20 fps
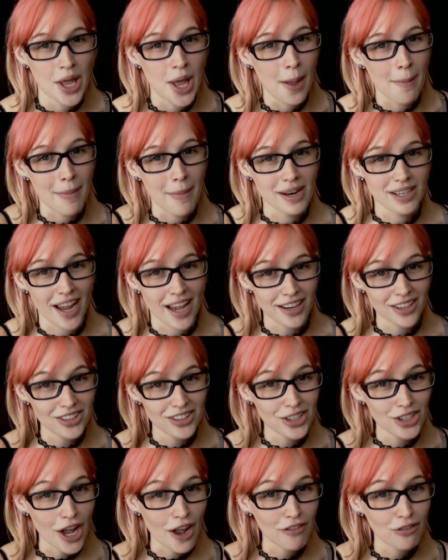my dad is a
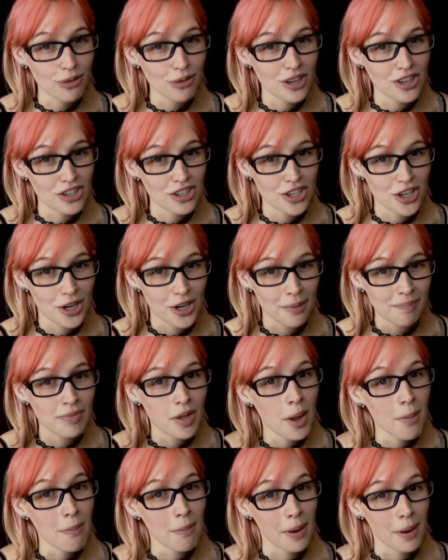software engineer,
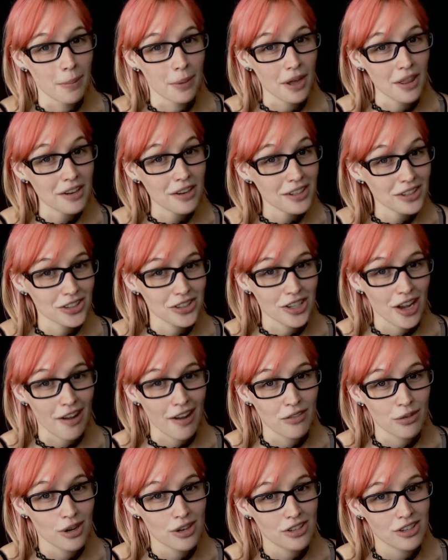my brother is a
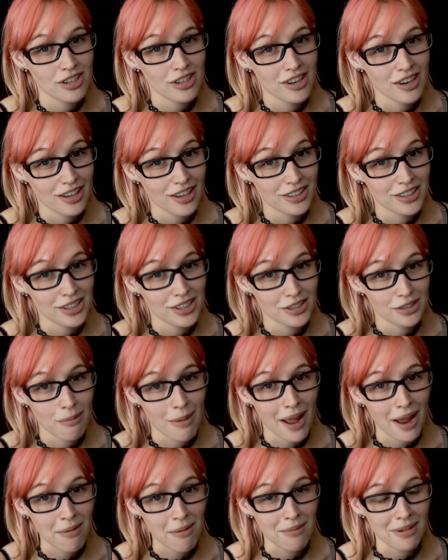software engineer and a system
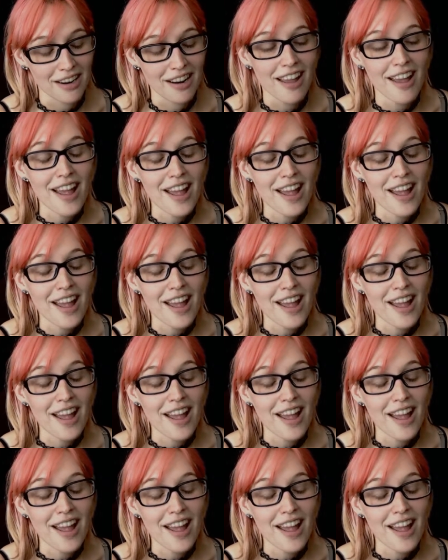admin,